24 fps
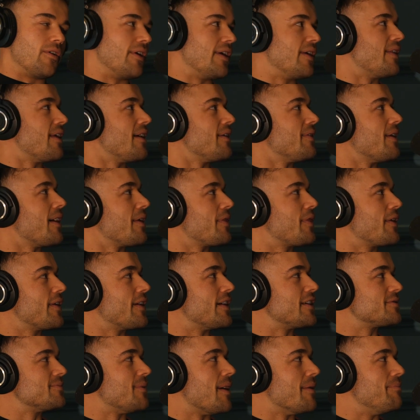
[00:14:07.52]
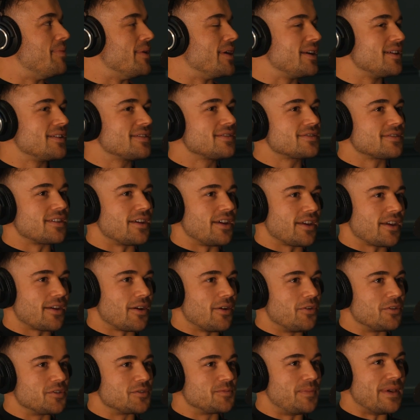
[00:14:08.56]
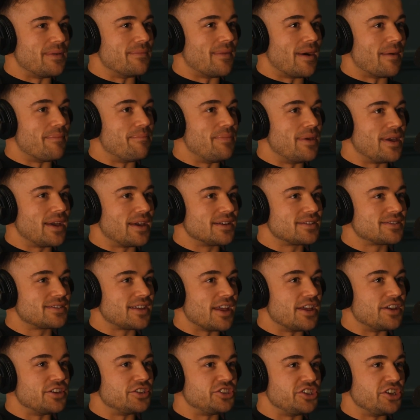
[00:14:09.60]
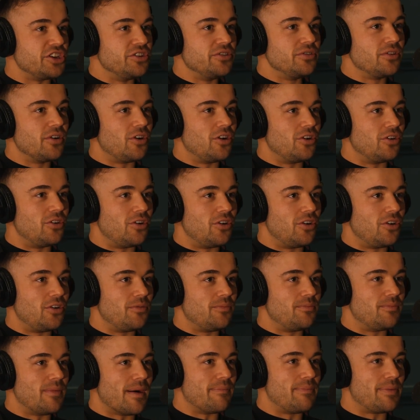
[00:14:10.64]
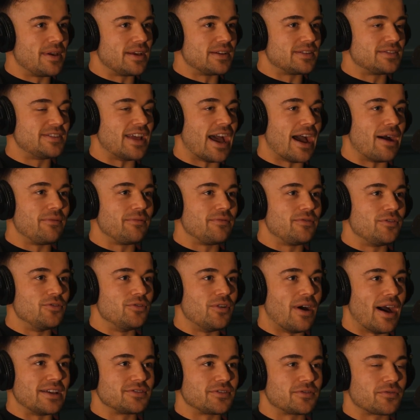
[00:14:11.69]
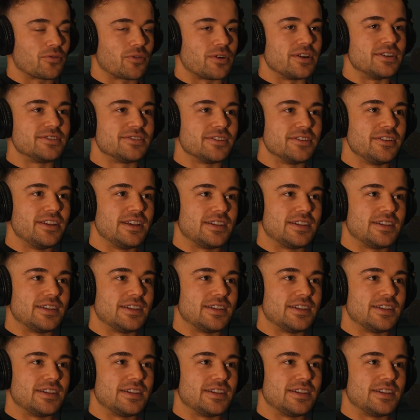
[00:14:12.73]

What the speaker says: yeah, I think that was my biggest, like, always been my biggest issue or my biggest downfall as of recent.